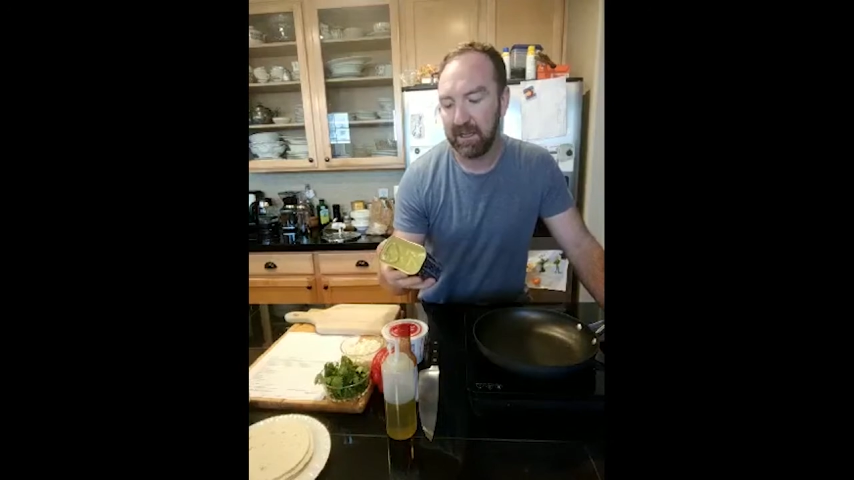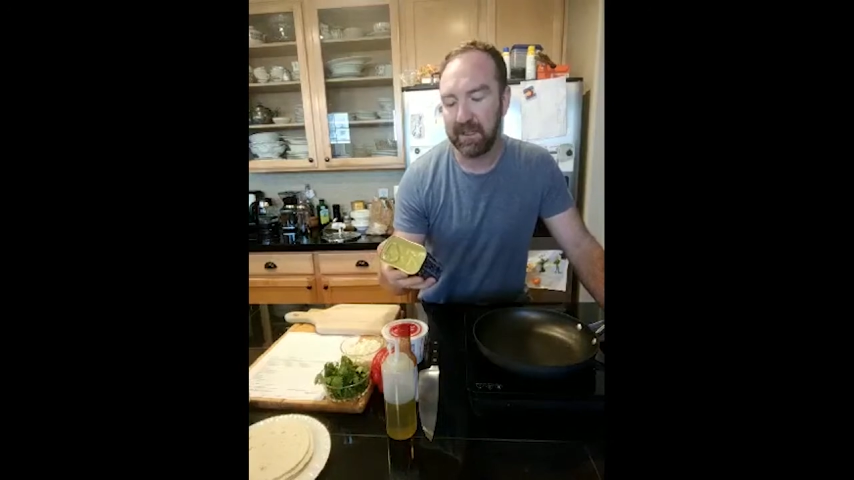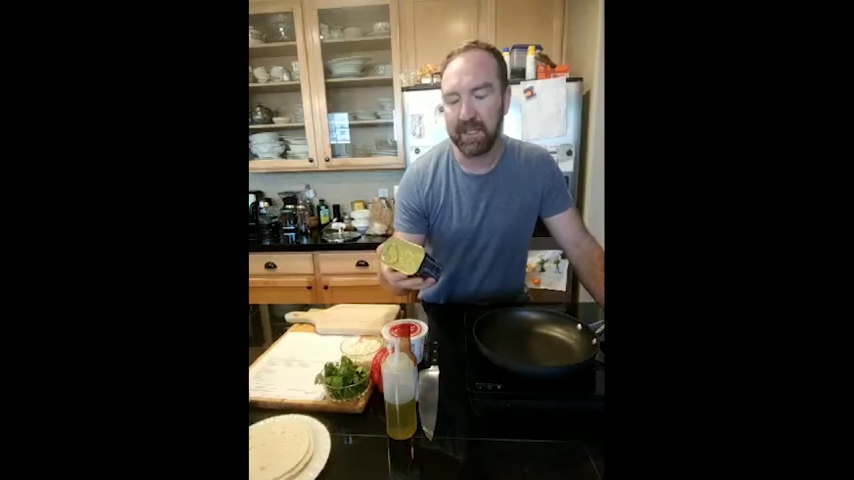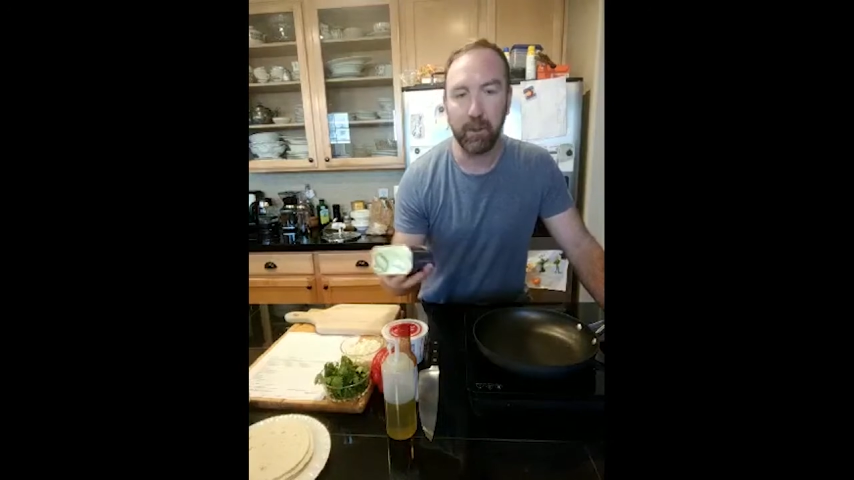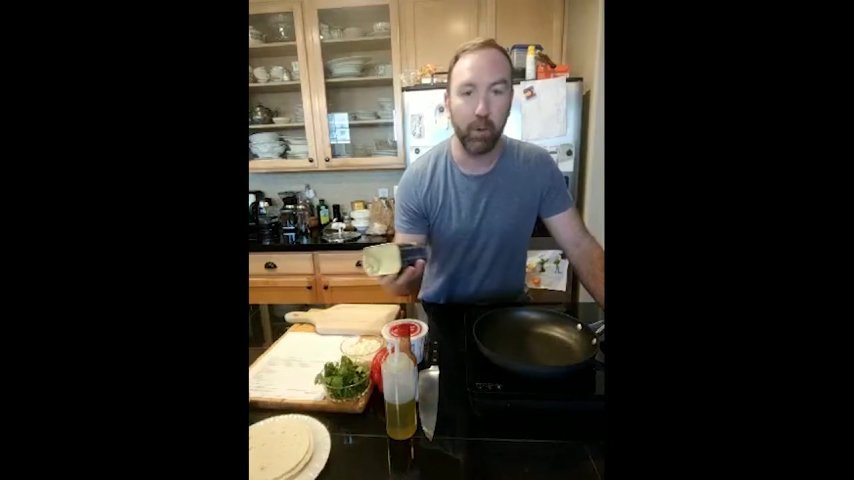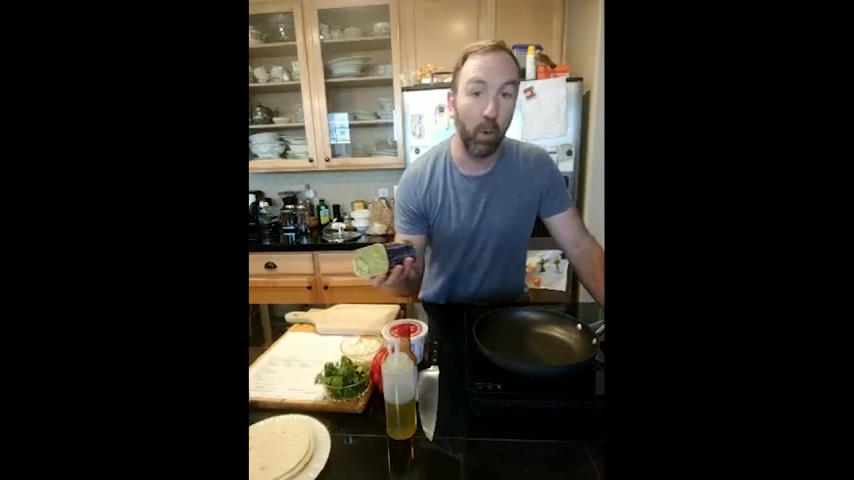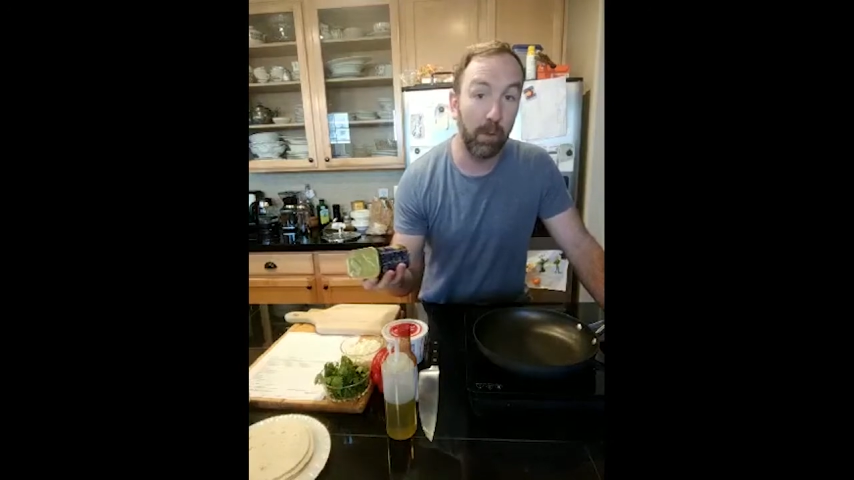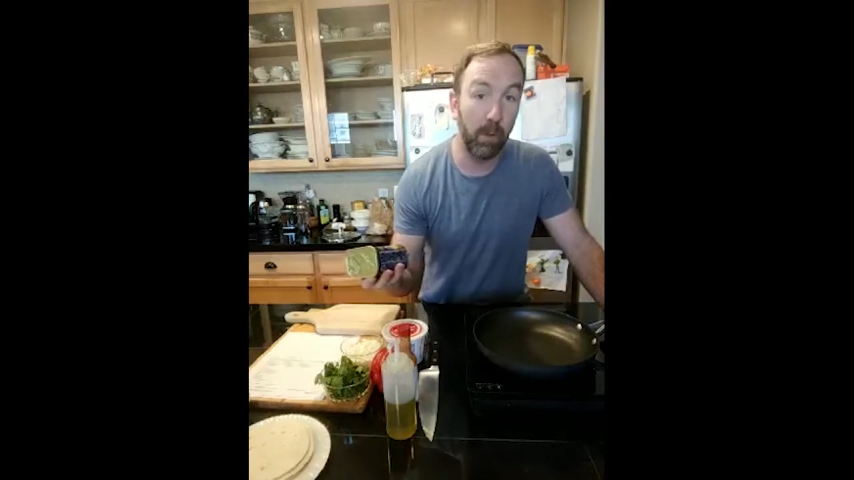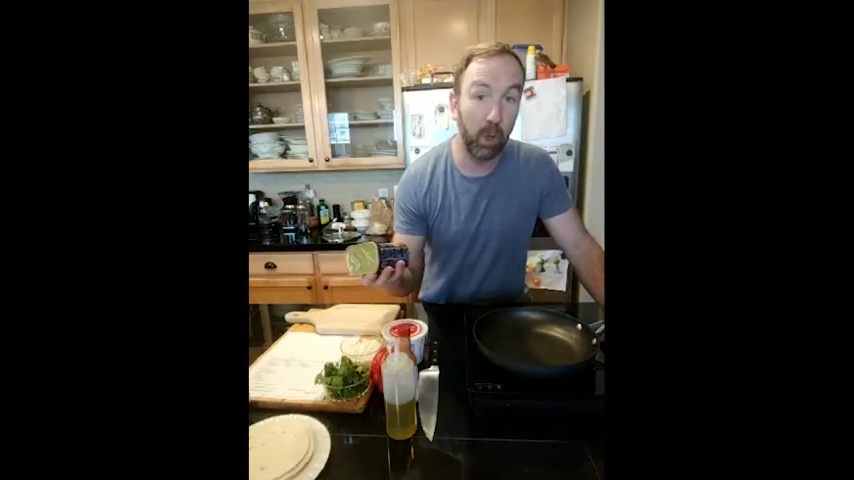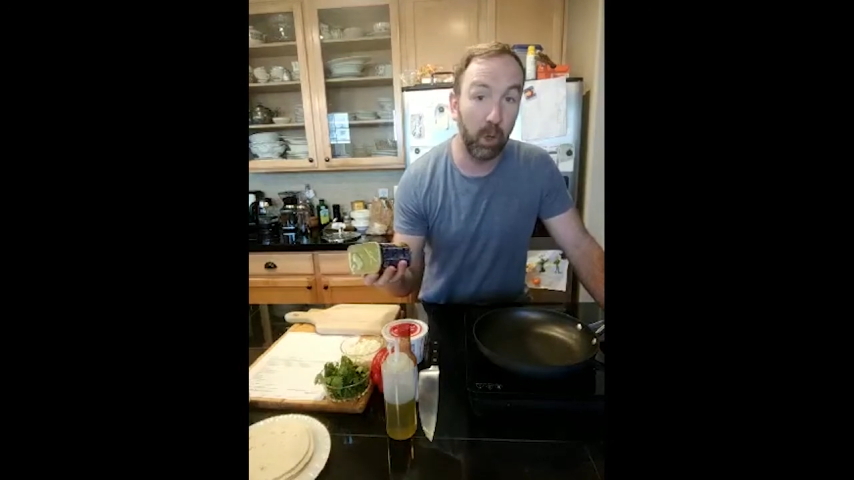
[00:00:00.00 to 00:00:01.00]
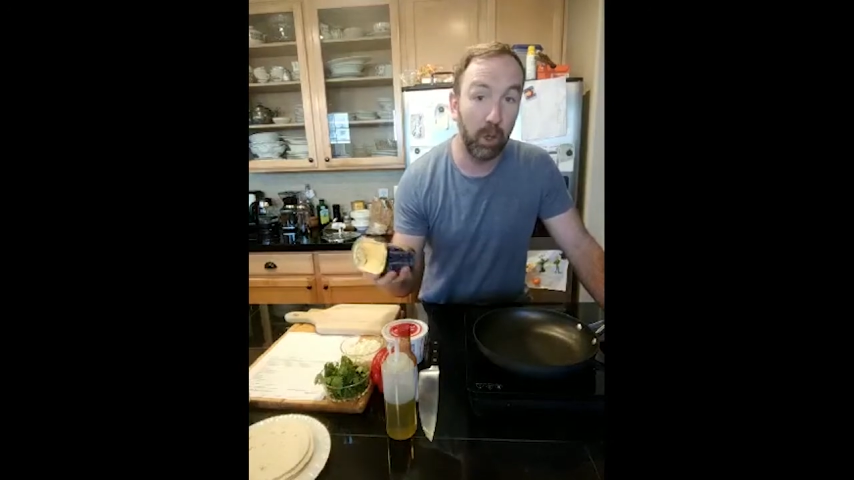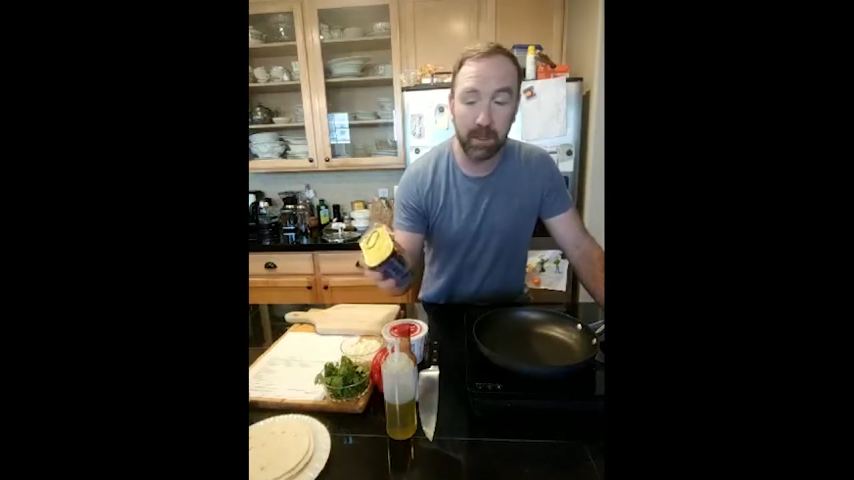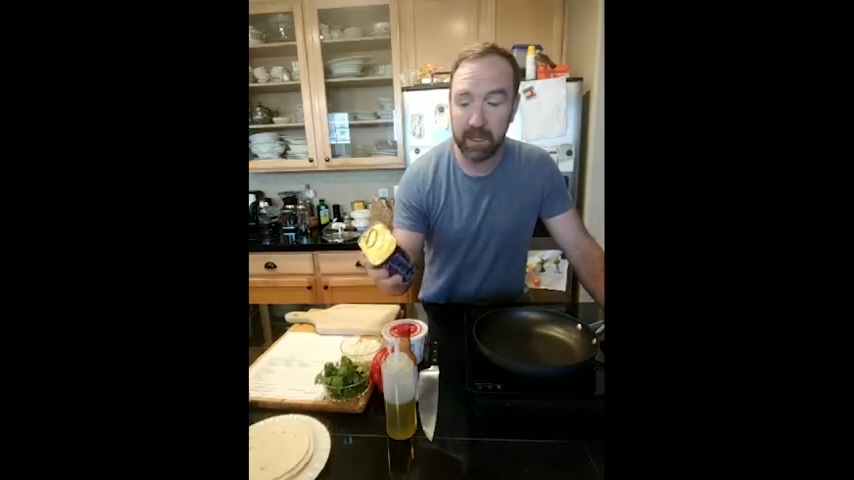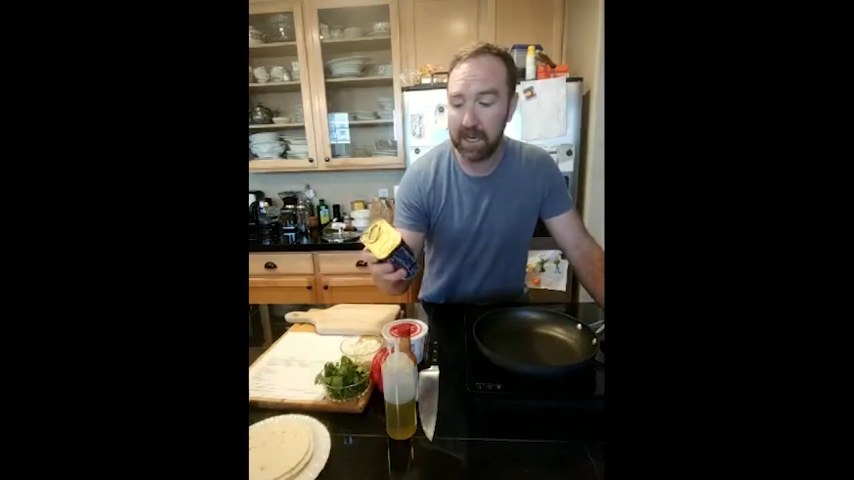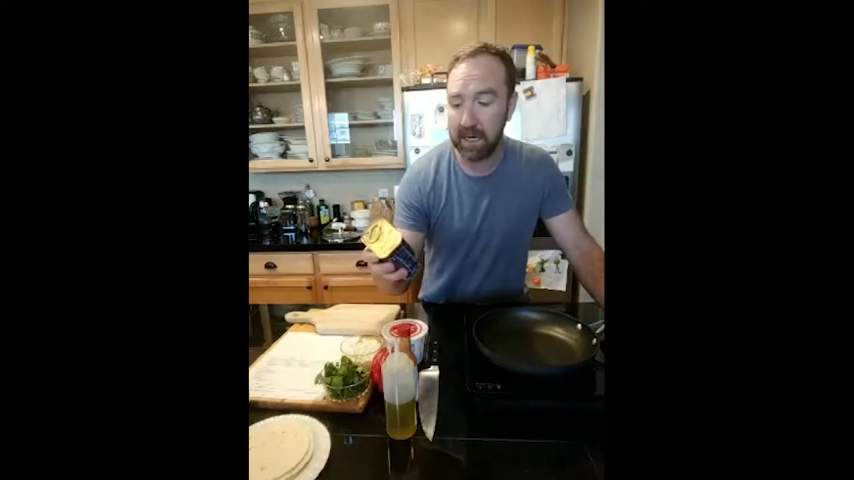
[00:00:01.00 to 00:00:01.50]
the normal
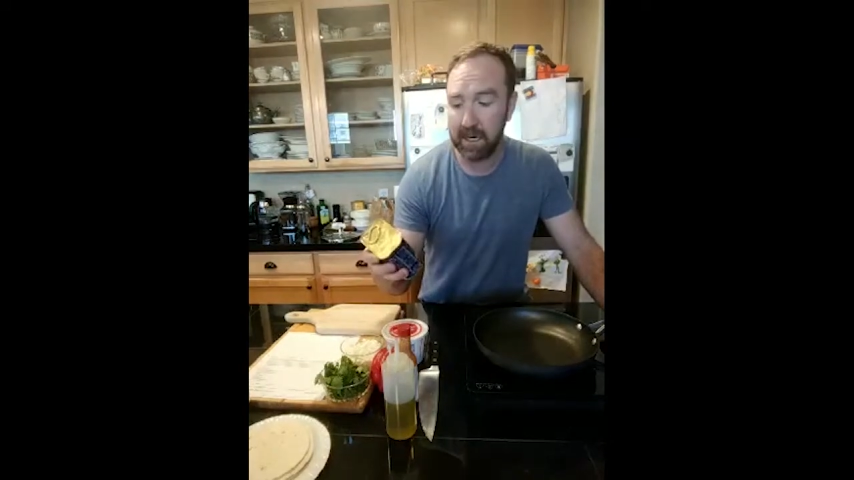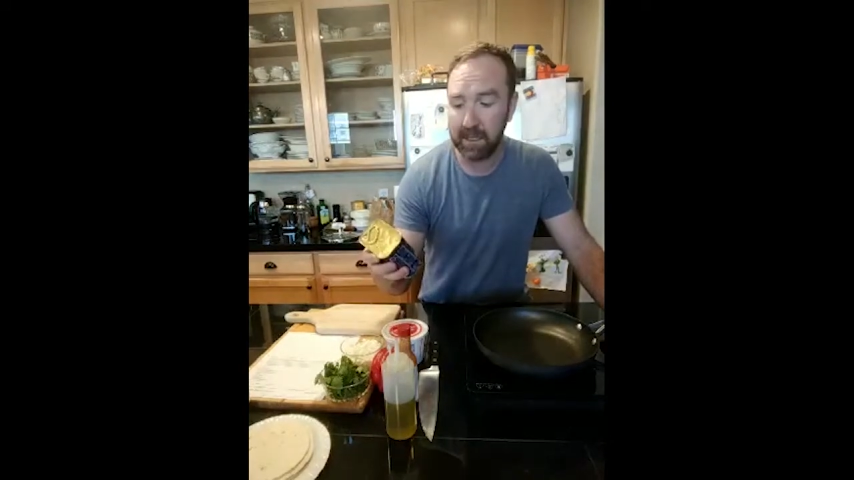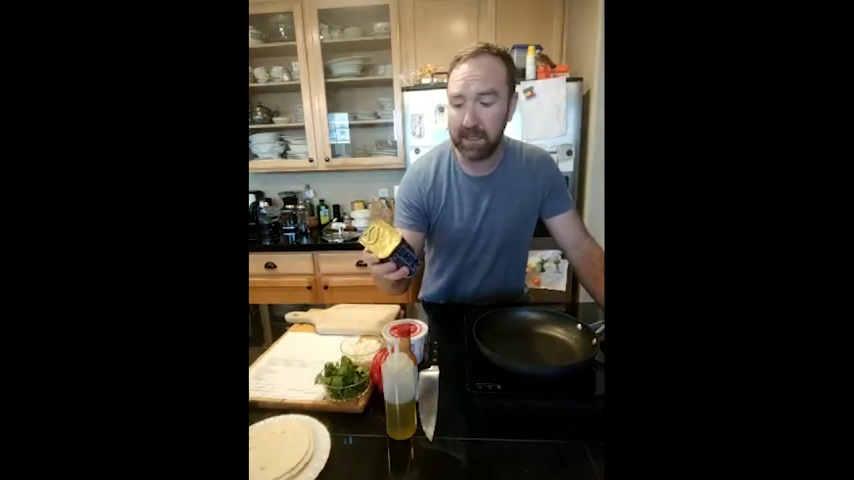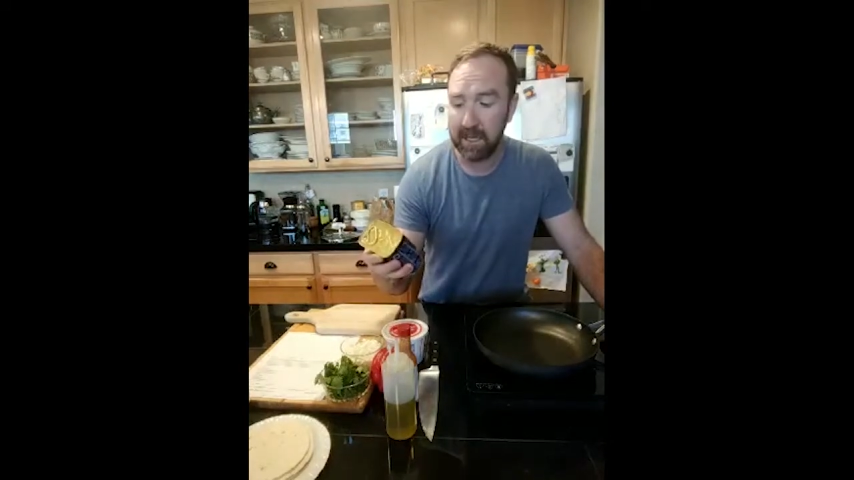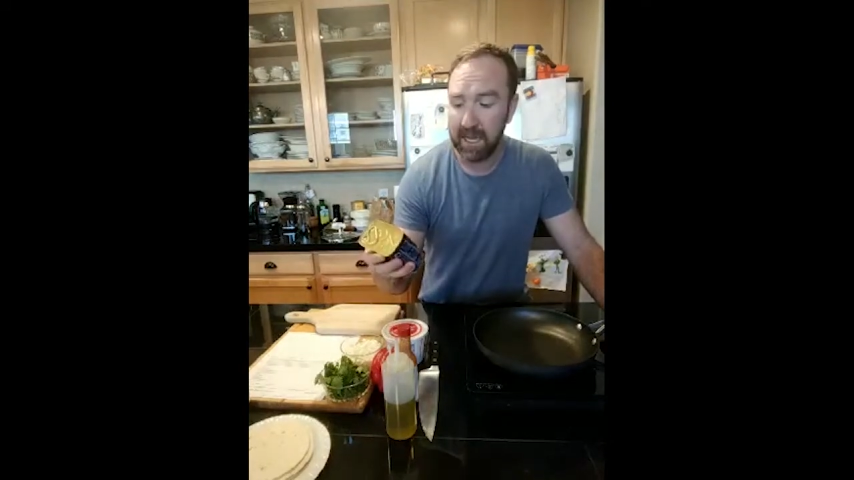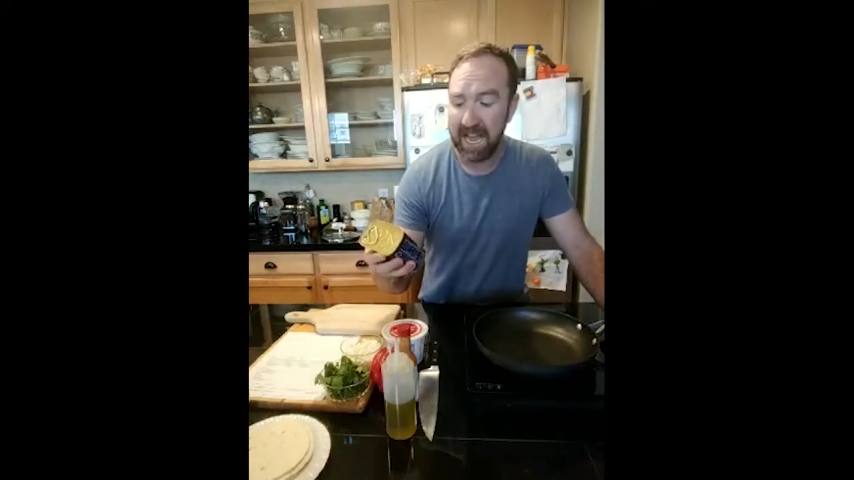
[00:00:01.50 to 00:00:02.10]
kind.